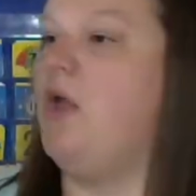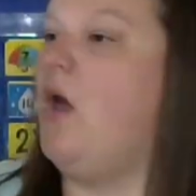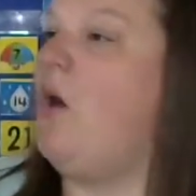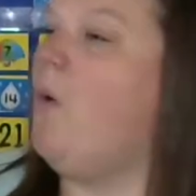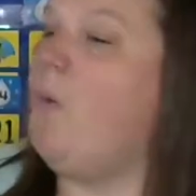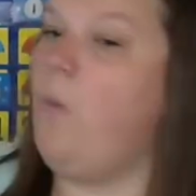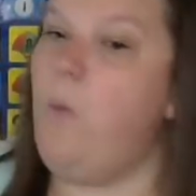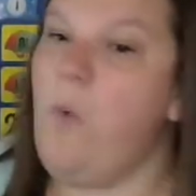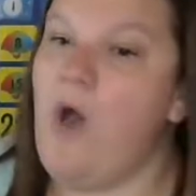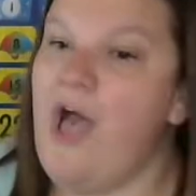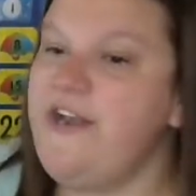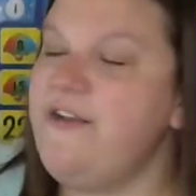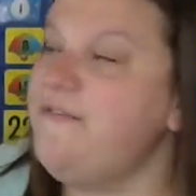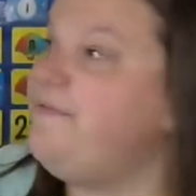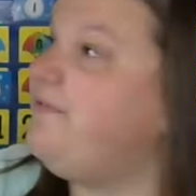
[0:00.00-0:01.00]

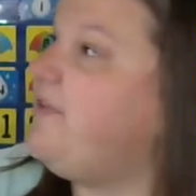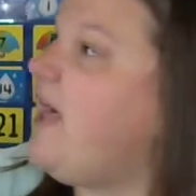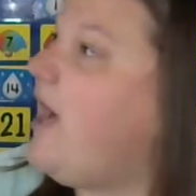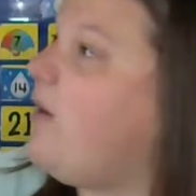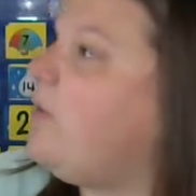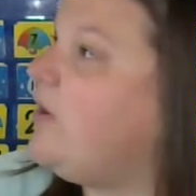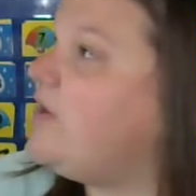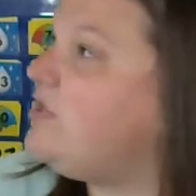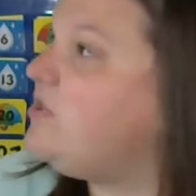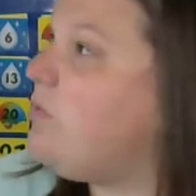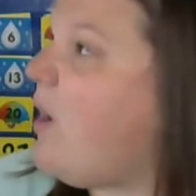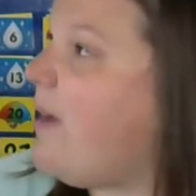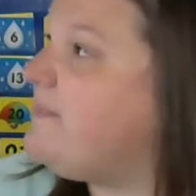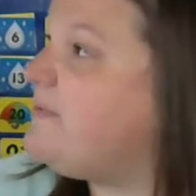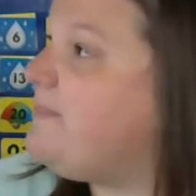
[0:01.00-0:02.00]
One flower
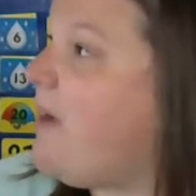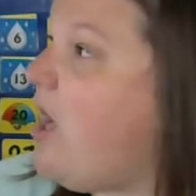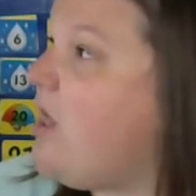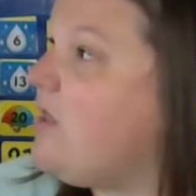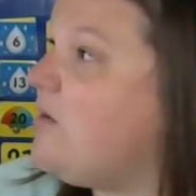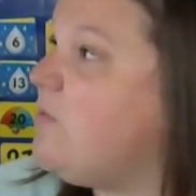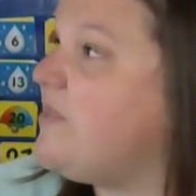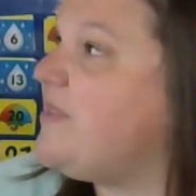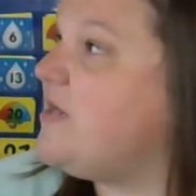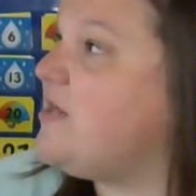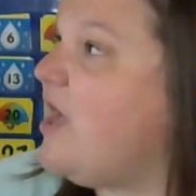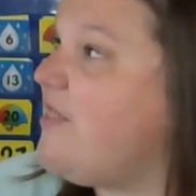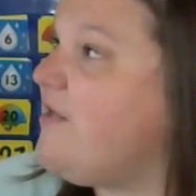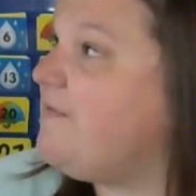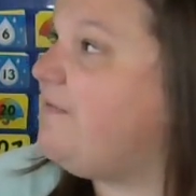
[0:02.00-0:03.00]
swaps pollen with
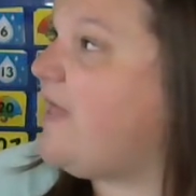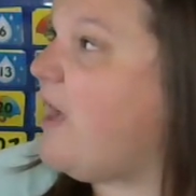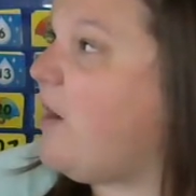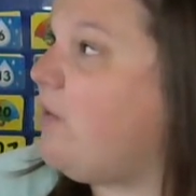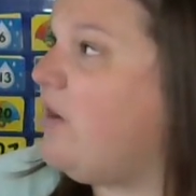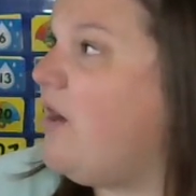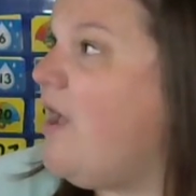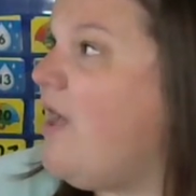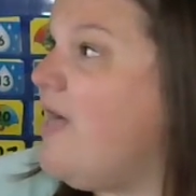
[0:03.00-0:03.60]
another flower.